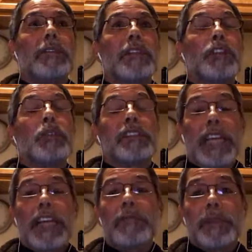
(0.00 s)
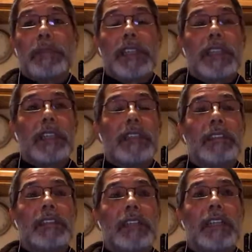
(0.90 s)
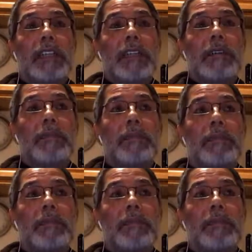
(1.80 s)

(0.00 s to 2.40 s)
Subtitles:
is what saved me because I